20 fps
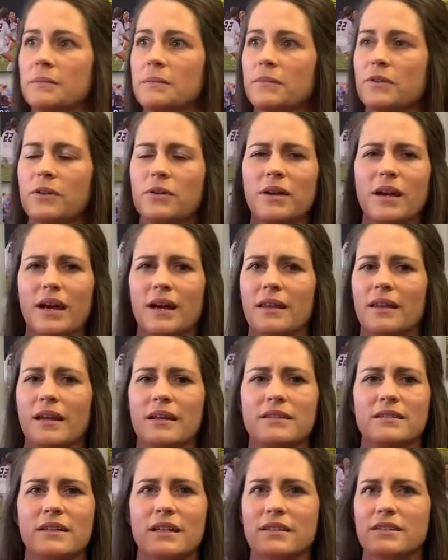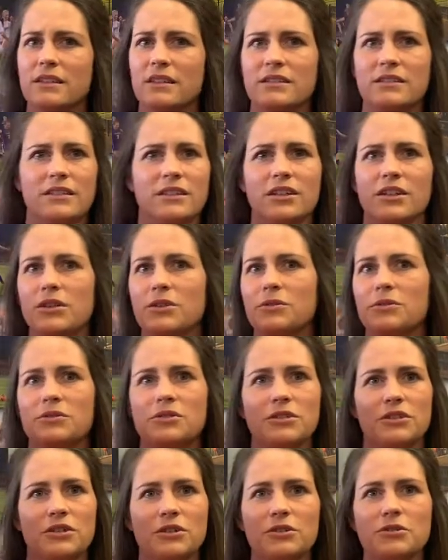it's a
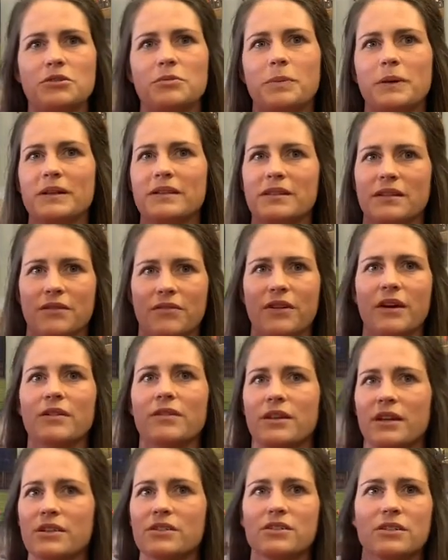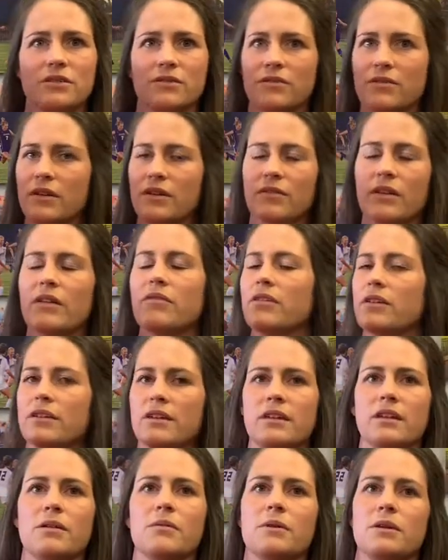huge piece and the foundation of everything
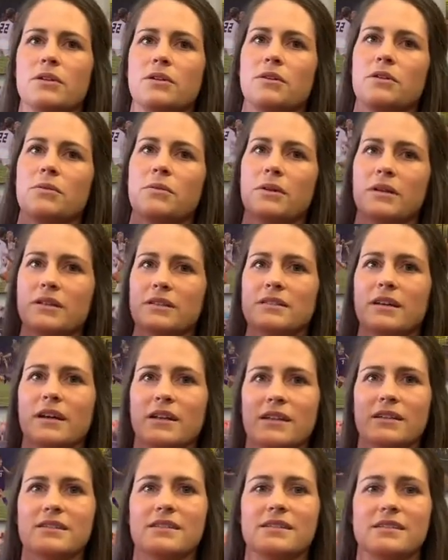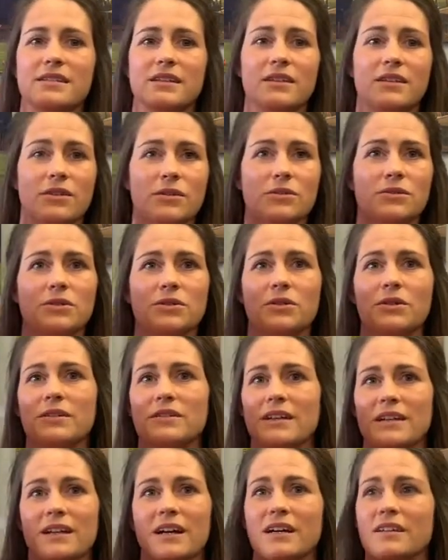that we do. And we're excited to see those girls
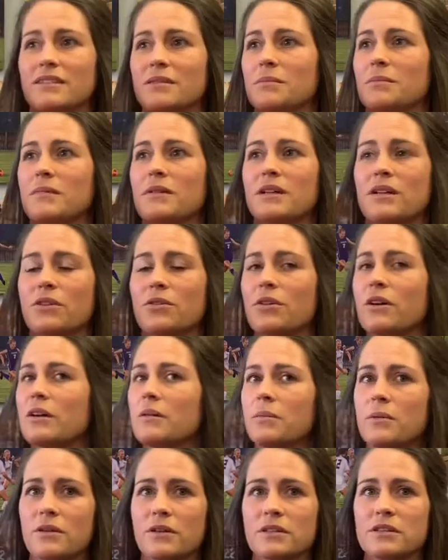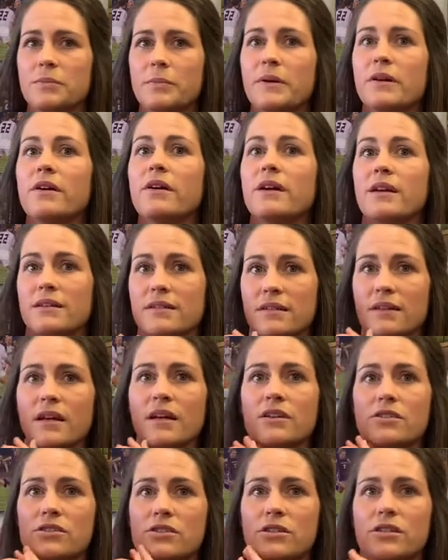that got some incredible experience
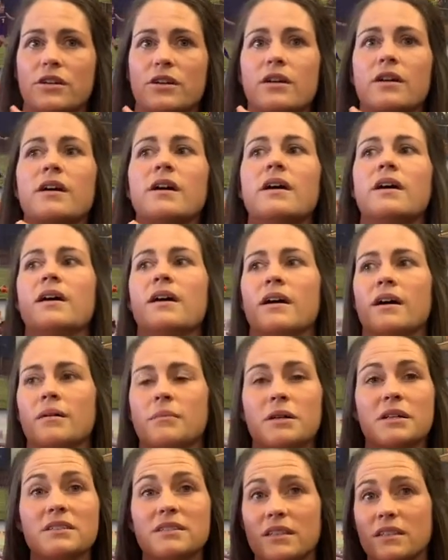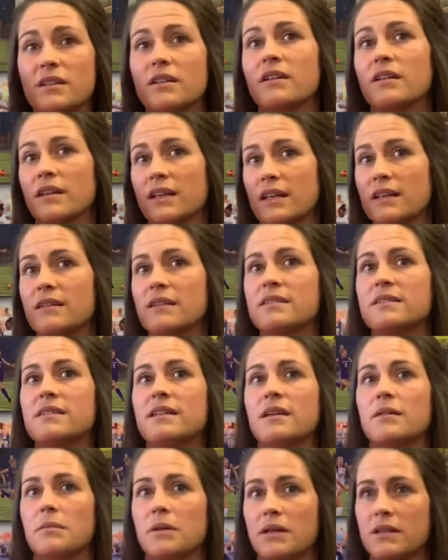last year continue to lead this
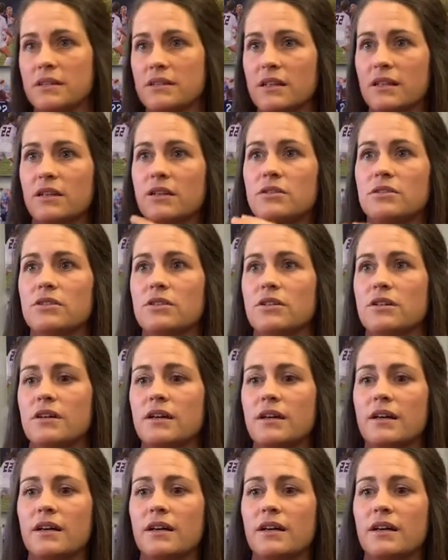team and continue to